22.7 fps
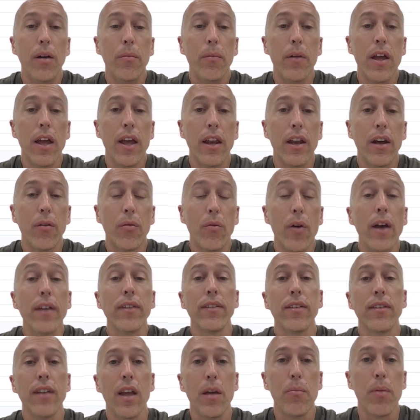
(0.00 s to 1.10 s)
in a
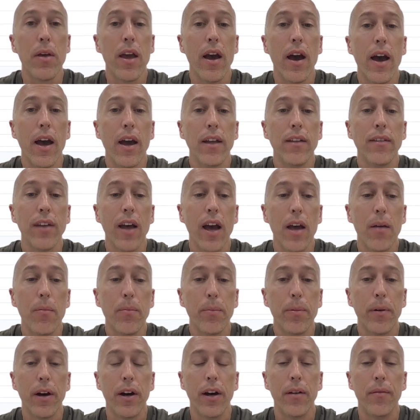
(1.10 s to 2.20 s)
REST API
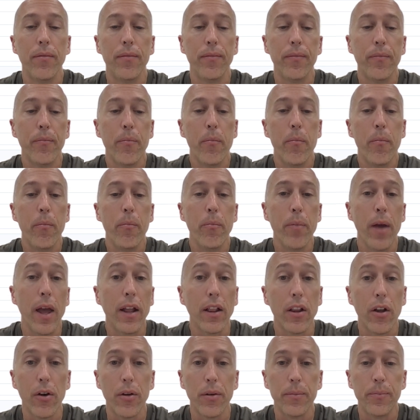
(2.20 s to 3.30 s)
type
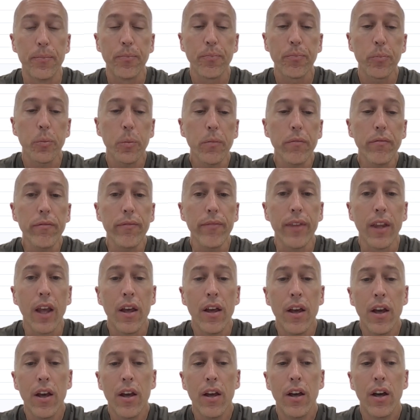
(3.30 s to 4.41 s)
payload.
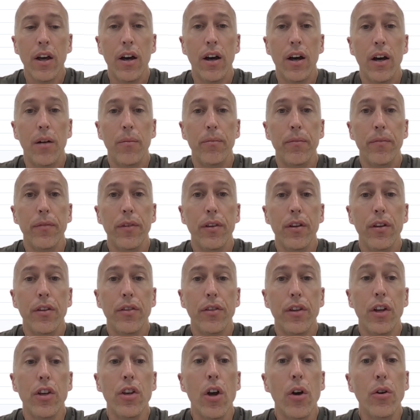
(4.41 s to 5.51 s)

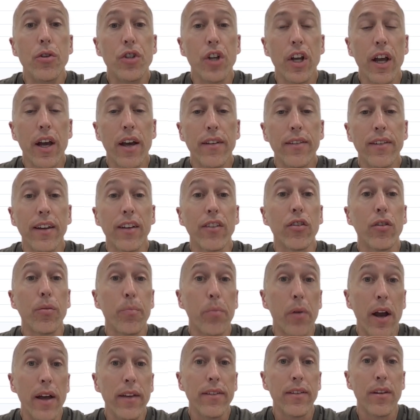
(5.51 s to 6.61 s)
The Node.js
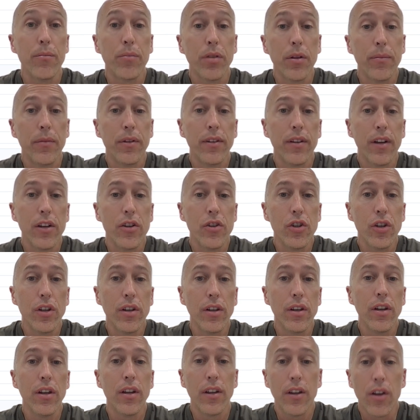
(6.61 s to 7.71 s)
Express
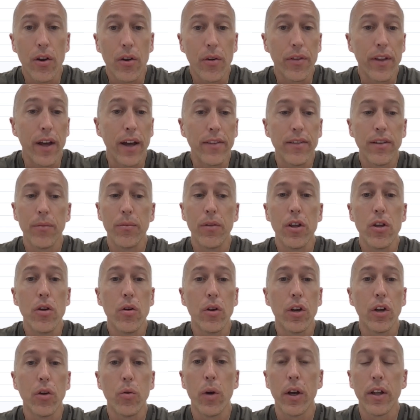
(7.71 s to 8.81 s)
implementation, that's something you
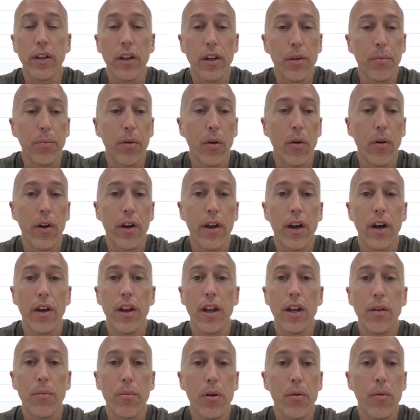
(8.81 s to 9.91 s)
could quickly deploy on
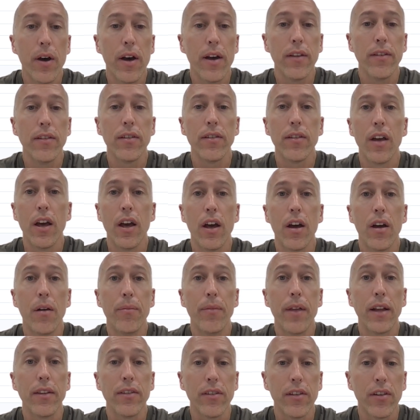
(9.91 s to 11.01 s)
AWS.
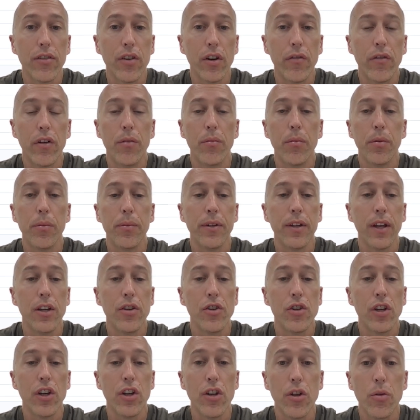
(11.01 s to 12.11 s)
That's the server
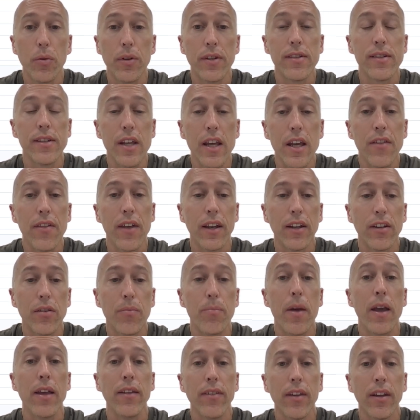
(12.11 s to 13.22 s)
implementation, and you would see that it's
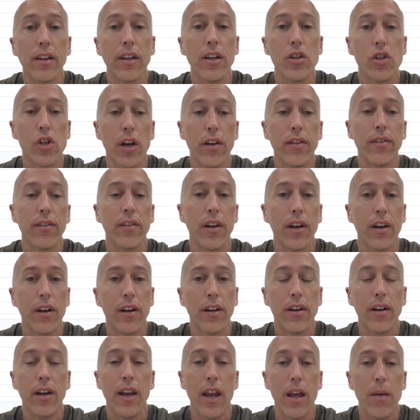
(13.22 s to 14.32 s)
basically just
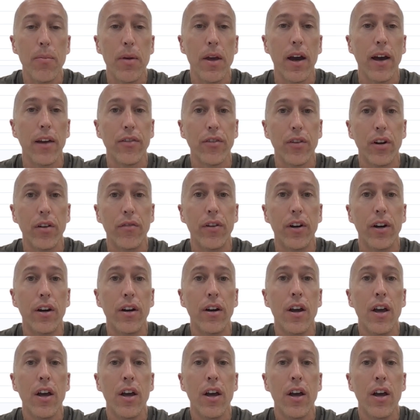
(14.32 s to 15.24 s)
an API server,